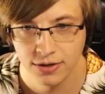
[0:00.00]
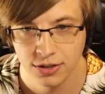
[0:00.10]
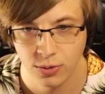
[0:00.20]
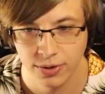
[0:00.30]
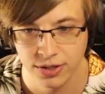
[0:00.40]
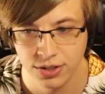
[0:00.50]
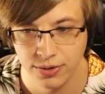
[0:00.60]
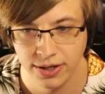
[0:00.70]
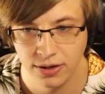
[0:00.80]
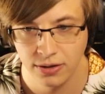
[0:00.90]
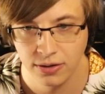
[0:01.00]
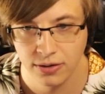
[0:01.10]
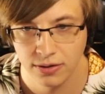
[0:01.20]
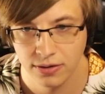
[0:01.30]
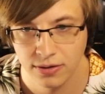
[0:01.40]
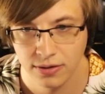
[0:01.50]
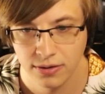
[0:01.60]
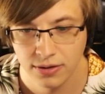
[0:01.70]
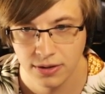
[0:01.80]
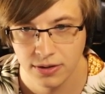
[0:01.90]
So what we're gonna do here?
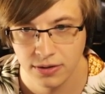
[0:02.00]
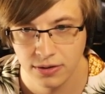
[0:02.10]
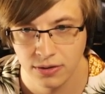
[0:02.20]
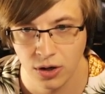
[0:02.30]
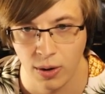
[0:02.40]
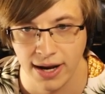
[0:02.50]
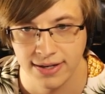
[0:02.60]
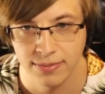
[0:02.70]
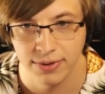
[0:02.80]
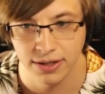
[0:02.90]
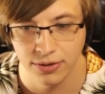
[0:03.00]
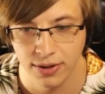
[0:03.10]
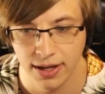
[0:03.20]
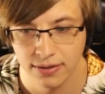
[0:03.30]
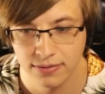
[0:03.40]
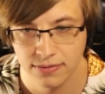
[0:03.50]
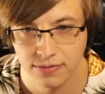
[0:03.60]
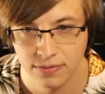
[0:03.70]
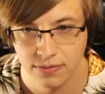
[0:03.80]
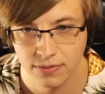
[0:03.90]
No, I didn't mean to do that.
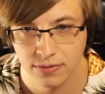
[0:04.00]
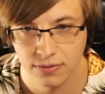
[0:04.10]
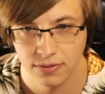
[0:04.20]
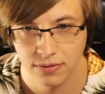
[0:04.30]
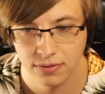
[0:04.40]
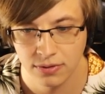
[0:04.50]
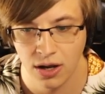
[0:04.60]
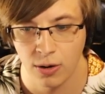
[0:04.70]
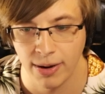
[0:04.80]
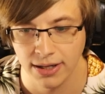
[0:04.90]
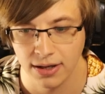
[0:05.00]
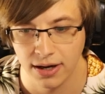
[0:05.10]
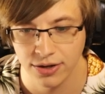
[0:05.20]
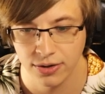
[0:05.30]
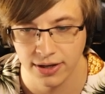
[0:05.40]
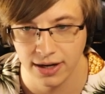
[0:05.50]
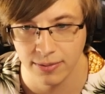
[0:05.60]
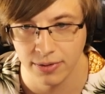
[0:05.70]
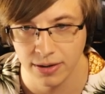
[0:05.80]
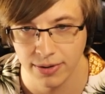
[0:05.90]
Oh my god, you don't get any
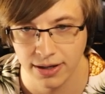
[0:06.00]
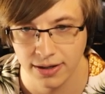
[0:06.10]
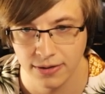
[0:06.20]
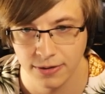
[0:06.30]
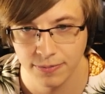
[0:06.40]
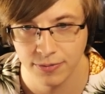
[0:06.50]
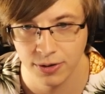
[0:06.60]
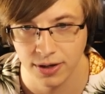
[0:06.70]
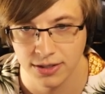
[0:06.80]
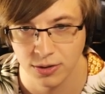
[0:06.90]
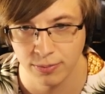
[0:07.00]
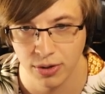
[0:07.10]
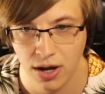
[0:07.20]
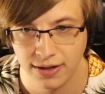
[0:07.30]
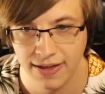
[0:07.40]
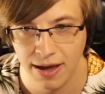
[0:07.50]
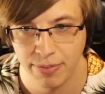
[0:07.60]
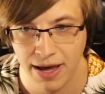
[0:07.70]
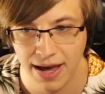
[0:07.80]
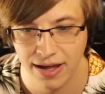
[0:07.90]
money back either. Okay, so block that
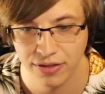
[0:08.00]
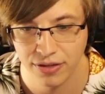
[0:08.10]
path.